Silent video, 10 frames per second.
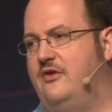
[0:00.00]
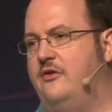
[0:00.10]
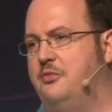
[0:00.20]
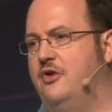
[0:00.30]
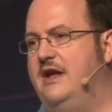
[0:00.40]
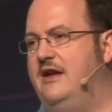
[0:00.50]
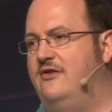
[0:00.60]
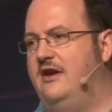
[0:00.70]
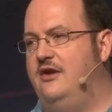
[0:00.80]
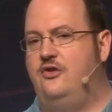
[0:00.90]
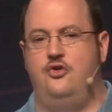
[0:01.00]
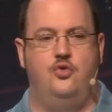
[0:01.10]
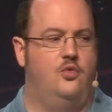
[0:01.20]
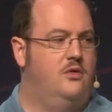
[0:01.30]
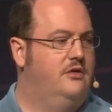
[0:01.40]
it's pretty easy
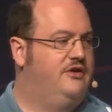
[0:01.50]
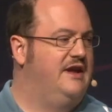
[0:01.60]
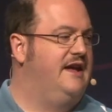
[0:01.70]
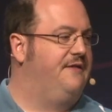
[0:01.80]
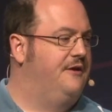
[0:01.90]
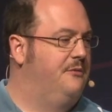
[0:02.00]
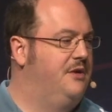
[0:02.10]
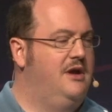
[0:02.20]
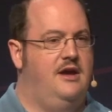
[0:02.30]
to get them.